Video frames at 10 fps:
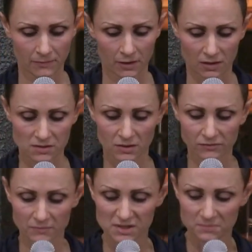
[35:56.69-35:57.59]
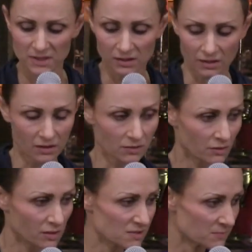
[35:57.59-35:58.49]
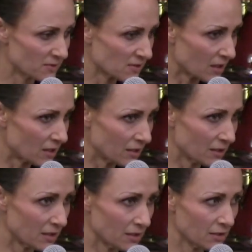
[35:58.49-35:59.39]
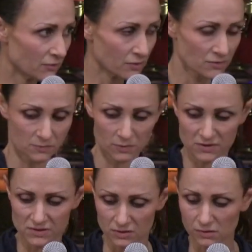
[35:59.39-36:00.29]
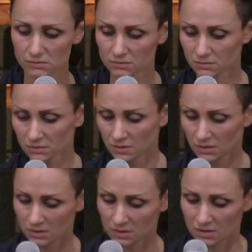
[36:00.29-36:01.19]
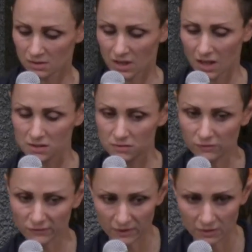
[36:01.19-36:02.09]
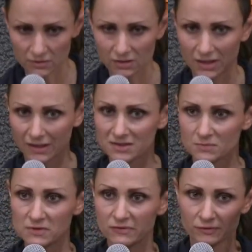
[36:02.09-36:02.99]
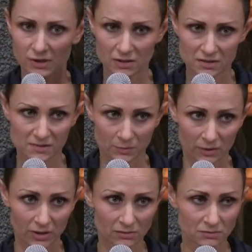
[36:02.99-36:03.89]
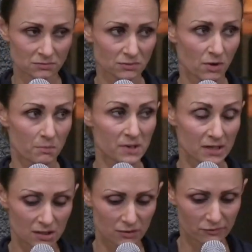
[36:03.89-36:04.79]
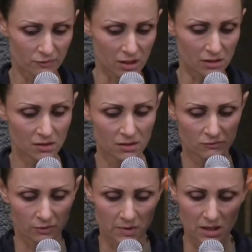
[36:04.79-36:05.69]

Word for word: Okay, so if I'm speaking and the Holy Spirit's highlighting any of those words to you, and you feel you'd like to be free this morning, completely free from